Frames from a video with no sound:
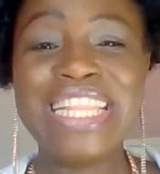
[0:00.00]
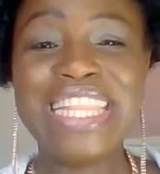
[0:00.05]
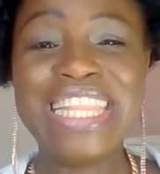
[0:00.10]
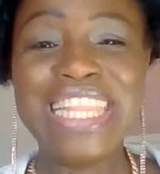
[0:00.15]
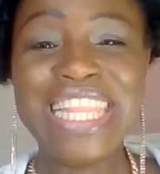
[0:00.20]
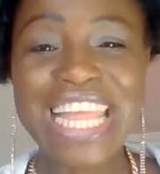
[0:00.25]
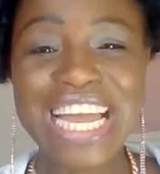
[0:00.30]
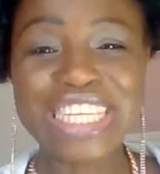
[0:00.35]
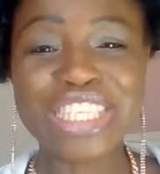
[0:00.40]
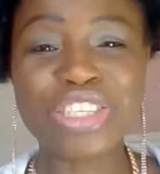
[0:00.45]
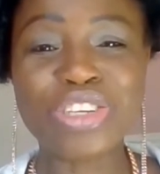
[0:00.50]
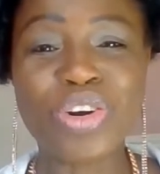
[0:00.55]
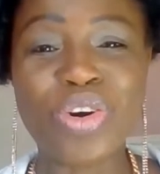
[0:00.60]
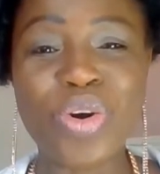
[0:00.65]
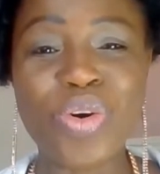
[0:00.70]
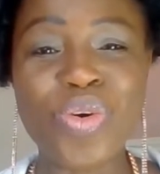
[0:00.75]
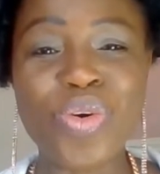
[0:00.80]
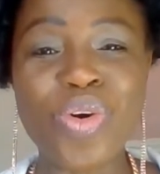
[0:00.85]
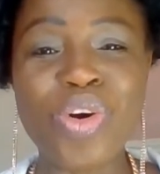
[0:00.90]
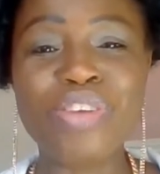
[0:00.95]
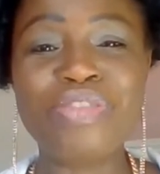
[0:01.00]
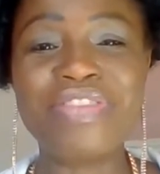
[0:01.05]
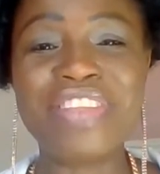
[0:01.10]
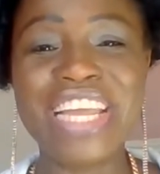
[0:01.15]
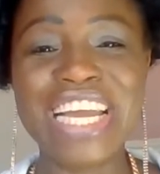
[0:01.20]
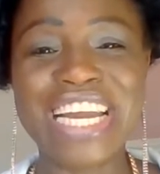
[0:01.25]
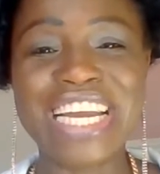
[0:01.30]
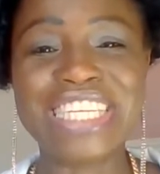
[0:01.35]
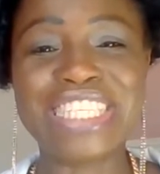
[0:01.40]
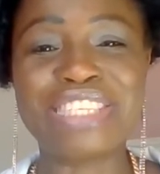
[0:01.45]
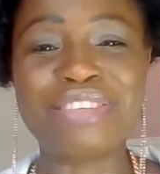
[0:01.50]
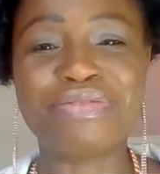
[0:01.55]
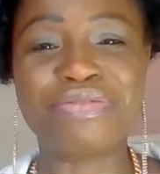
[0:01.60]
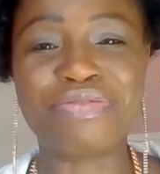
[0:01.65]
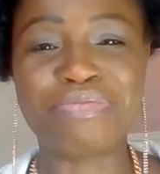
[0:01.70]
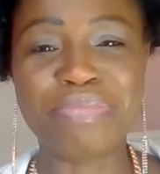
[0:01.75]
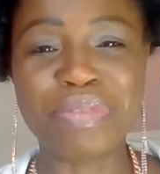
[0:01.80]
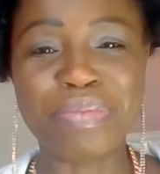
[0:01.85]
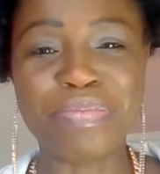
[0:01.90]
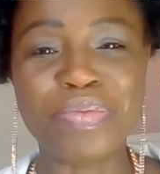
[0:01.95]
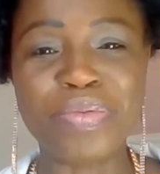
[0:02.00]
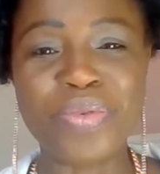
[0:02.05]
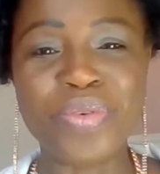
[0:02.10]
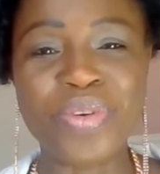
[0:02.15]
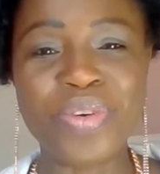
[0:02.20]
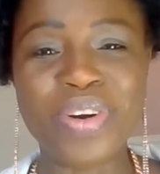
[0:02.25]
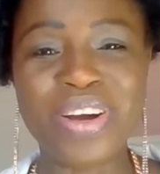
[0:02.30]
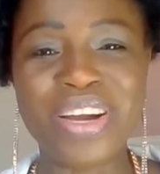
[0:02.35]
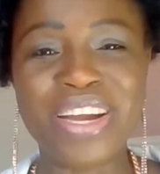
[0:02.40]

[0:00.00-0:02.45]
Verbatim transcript: Let go of negative people